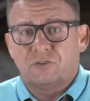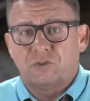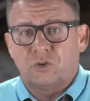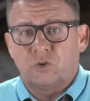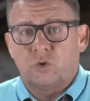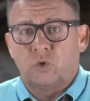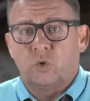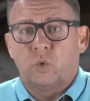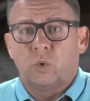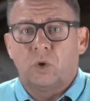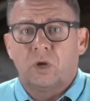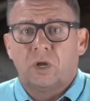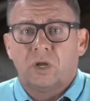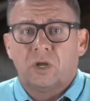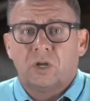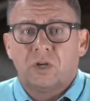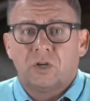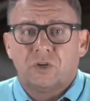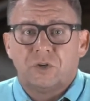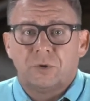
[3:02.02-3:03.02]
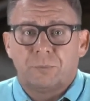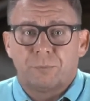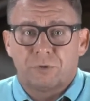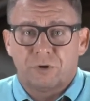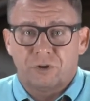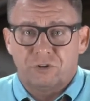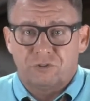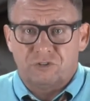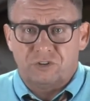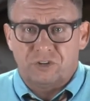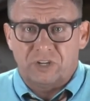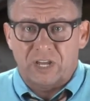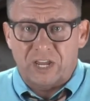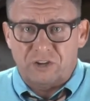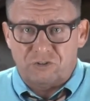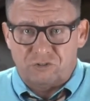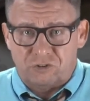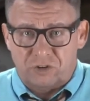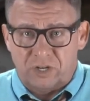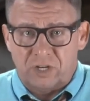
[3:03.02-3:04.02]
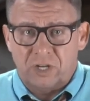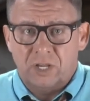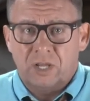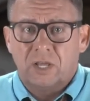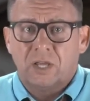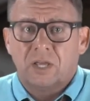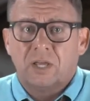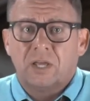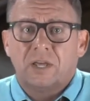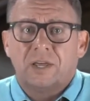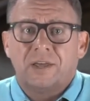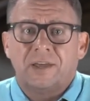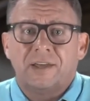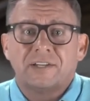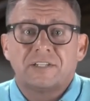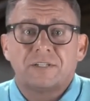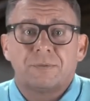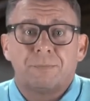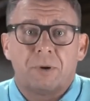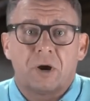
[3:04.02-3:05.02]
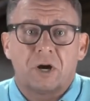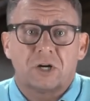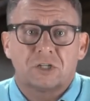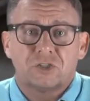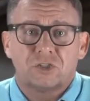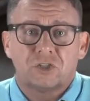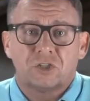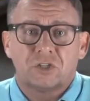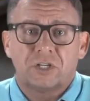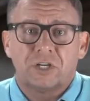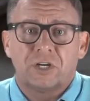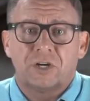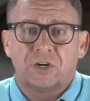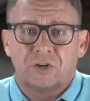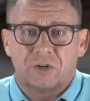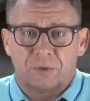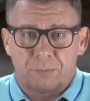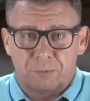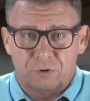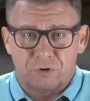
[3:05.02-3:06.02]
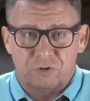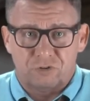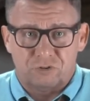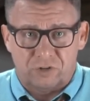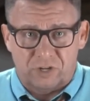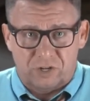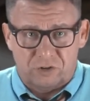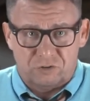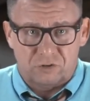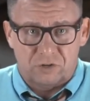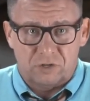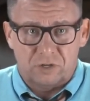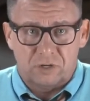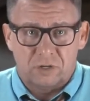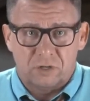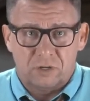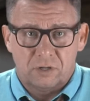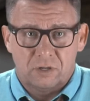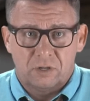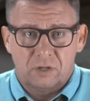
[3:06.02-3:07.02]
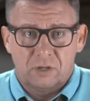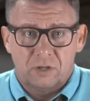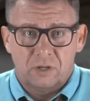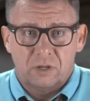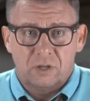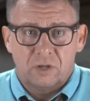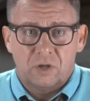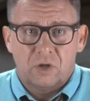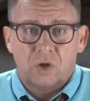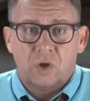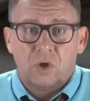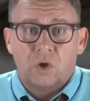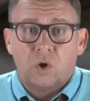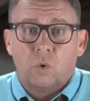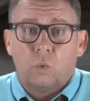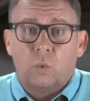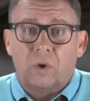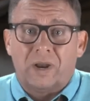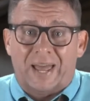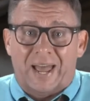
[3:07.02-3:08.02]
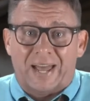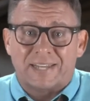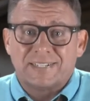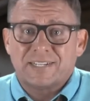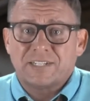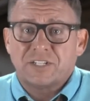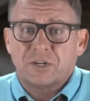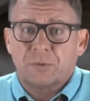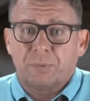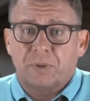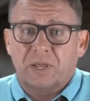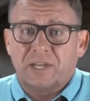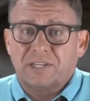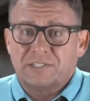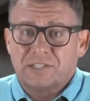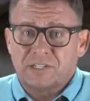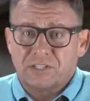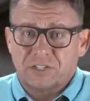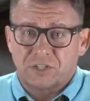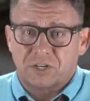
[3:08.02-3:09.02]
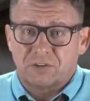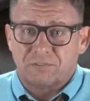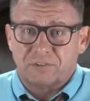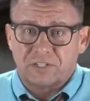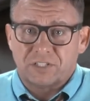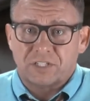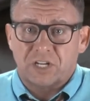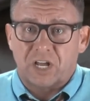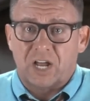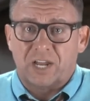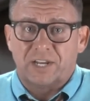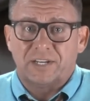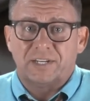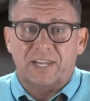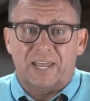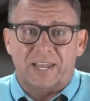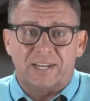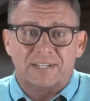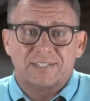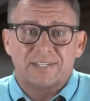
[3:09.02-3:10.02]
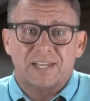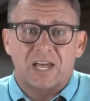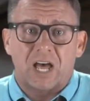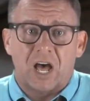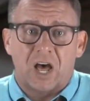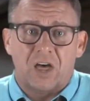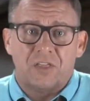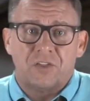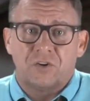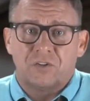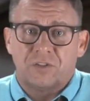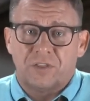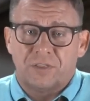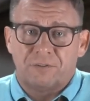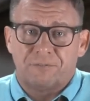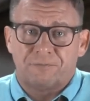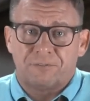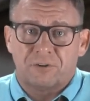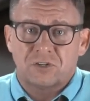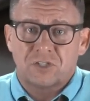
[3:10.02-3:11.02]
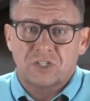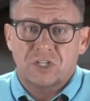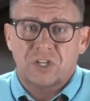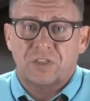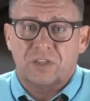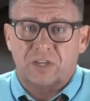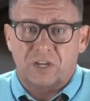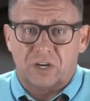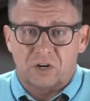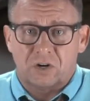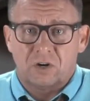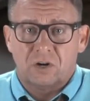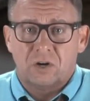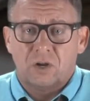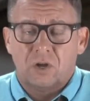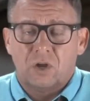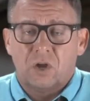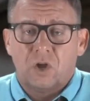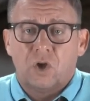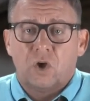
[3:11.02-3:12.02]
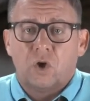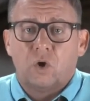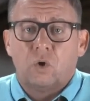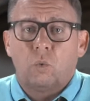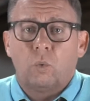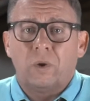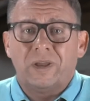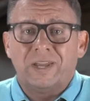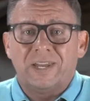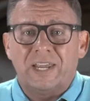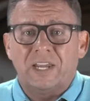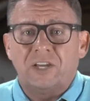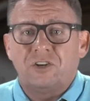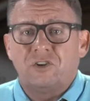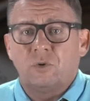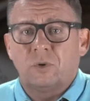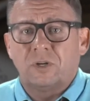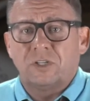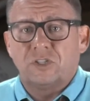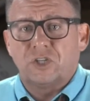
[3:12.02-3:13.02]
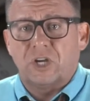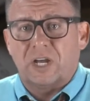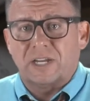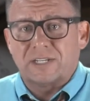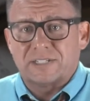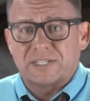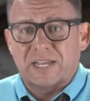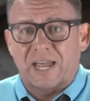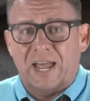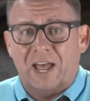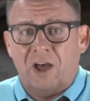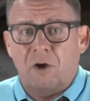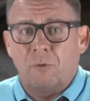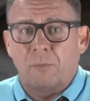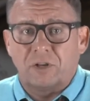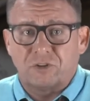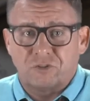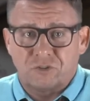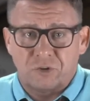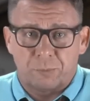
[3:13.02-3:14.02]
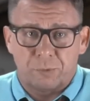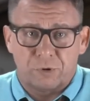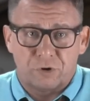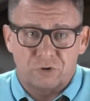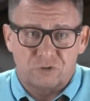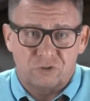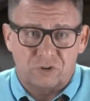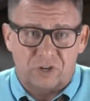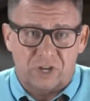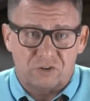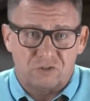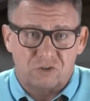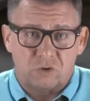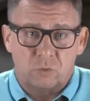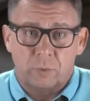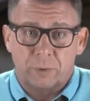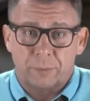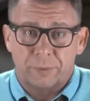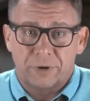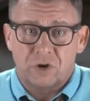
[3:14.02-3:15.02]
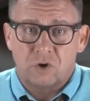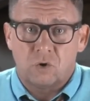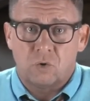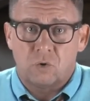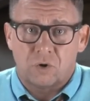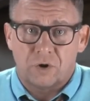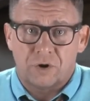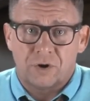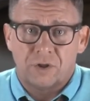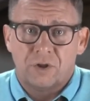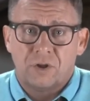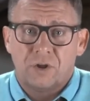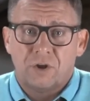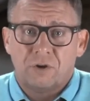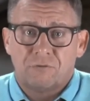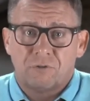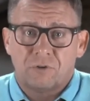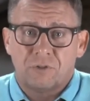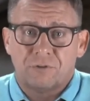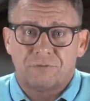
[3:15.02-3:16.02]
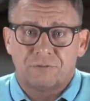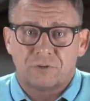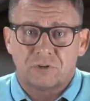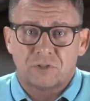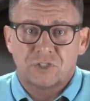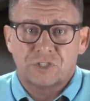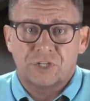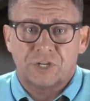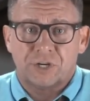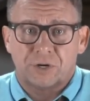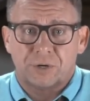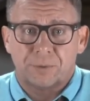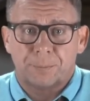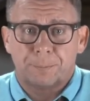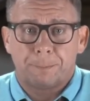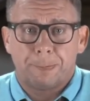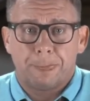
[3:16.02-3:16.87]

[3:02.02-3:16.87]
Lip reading: to depreciation is partial year depreciation. When assets are placed in service on dates other than the first of the year, we need to adjust how much depreciation we record for the first year.